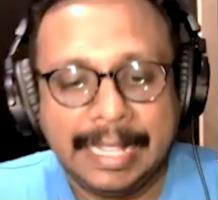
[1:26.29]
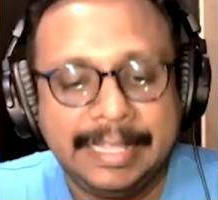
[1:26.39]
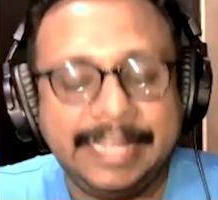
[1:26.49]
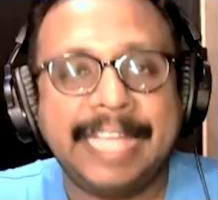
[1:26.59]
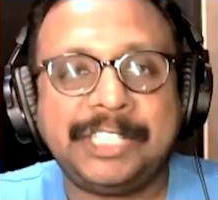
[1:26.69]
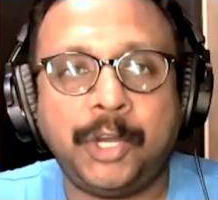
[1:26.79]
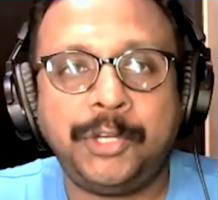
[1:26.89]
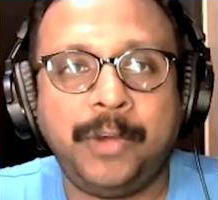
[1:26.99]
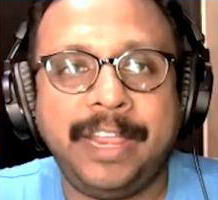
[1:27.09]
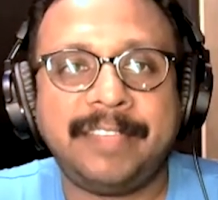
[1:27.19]
The guest on
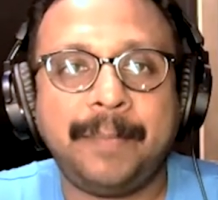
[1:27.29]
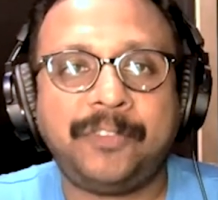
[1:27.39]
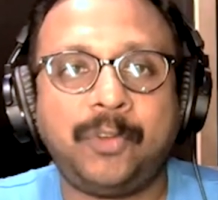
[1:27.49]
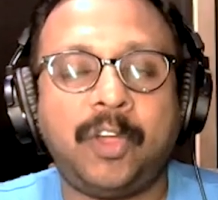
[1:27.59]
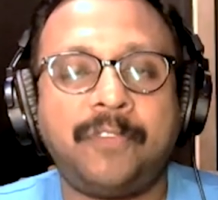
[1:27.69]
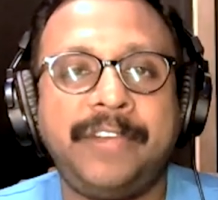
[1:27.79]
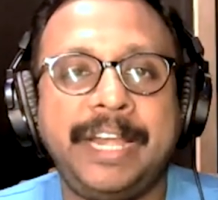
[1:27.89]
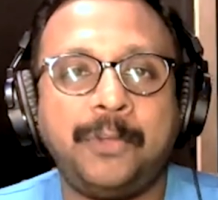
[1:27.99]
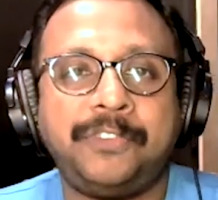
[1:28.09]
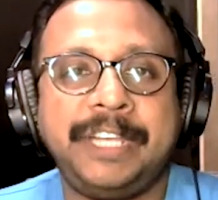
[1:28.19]
today's episode of
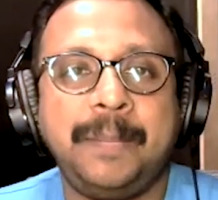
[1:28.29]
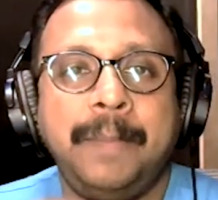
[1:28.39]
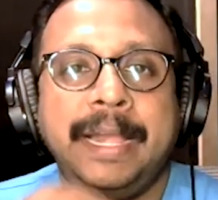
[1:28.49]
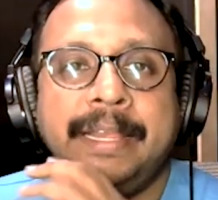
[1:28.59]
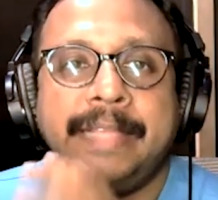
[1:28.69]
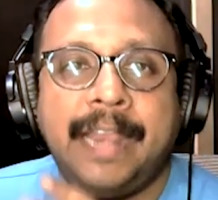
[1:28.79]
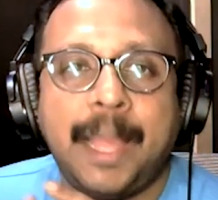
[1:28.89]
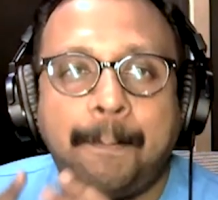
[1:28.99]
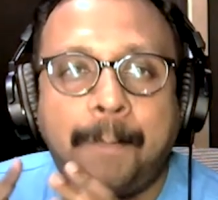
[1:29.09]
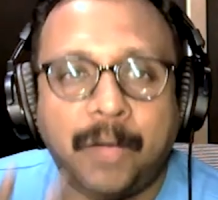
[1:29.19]
Radio City Made in Kerala,
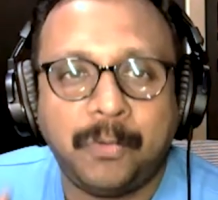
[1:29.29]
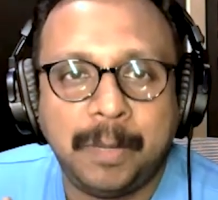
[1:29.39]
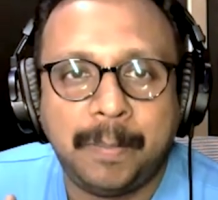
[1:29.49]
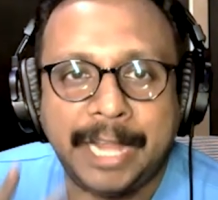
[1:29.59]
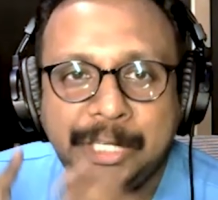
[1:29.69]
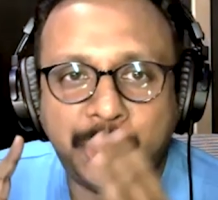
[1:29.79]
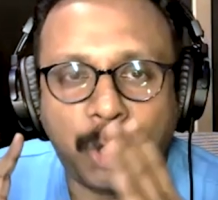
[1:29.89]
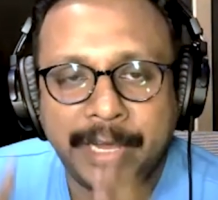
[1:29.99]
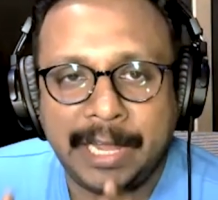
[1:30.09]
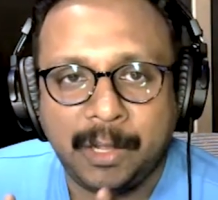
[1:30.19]
powered by
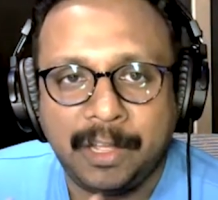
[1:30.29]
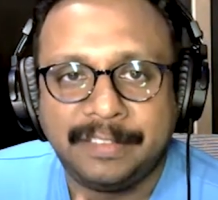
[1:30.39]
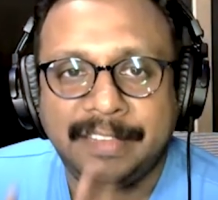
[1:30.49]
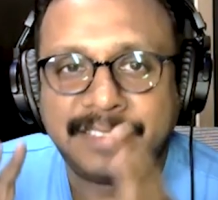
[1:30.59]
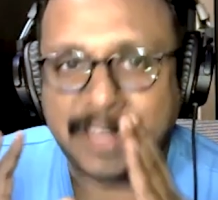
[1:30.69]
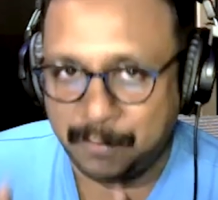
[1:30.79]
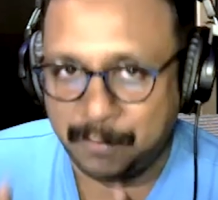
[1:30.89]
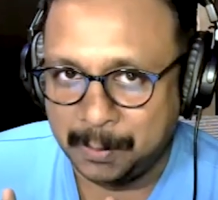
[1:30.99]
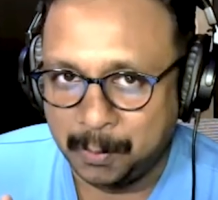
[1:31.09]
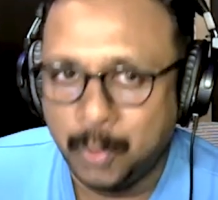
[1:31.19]
Joy Alakas, is
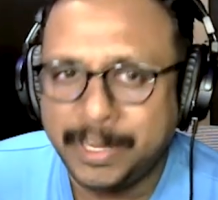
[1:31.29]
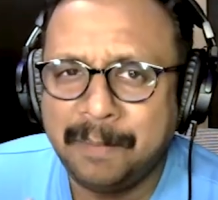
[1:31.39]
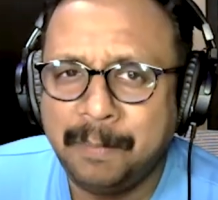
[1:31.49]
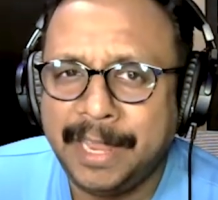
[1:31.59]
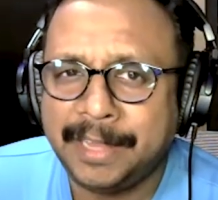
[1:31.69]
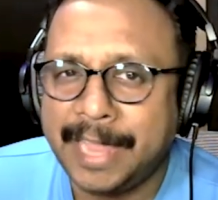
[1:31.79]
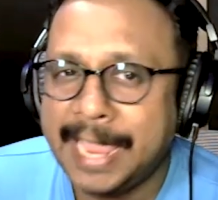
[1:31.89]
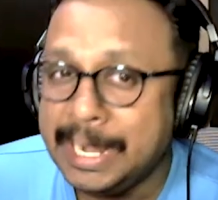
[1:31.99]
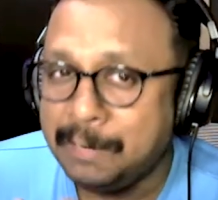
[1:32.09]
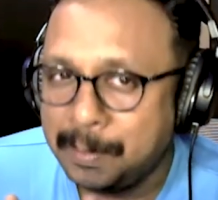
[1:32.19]
someone who can make
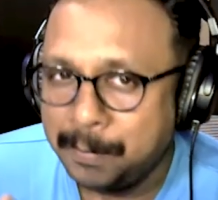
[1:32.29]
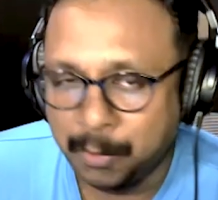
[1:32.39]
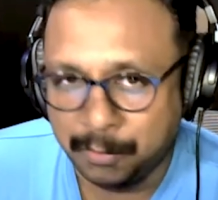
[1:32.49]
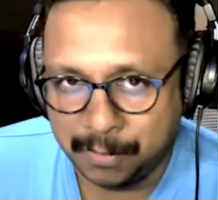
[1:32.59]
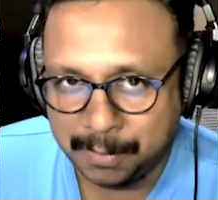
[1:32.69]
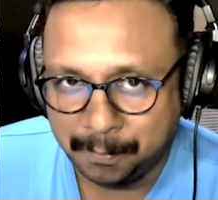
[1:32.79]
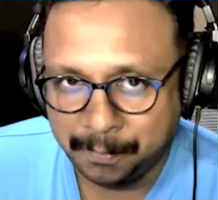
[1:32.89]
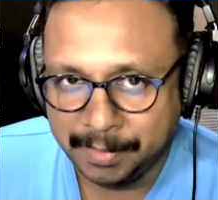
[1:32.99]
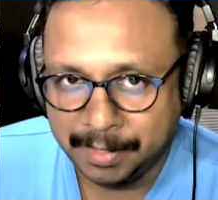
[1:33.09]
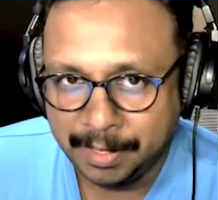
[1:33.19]
anyone beautiful.
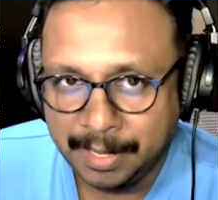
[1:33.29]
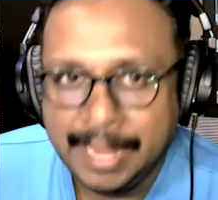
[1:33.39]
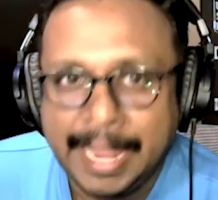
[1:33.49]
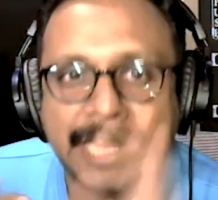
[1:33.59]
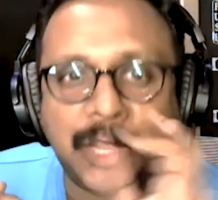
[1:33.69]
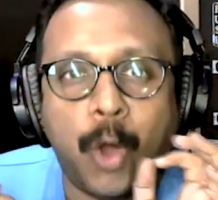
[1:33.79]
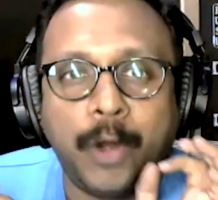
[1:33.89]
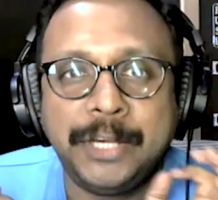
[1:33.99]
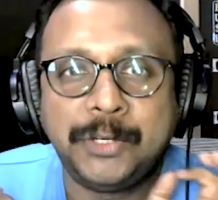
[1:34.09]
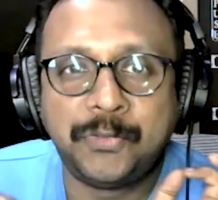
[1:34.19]

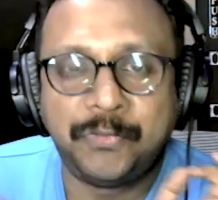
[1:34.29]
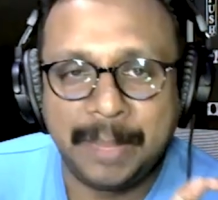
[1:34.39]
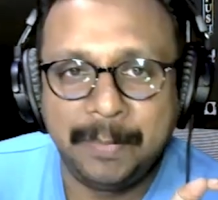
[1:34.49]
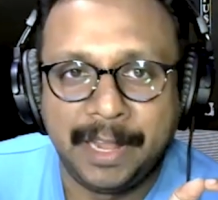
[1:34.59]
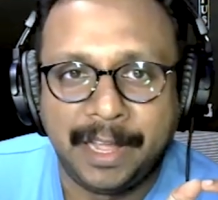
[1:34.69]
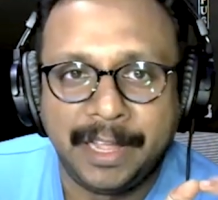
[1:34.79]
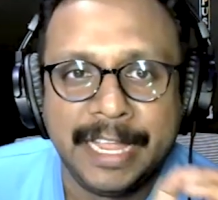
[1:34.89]
According to Femina,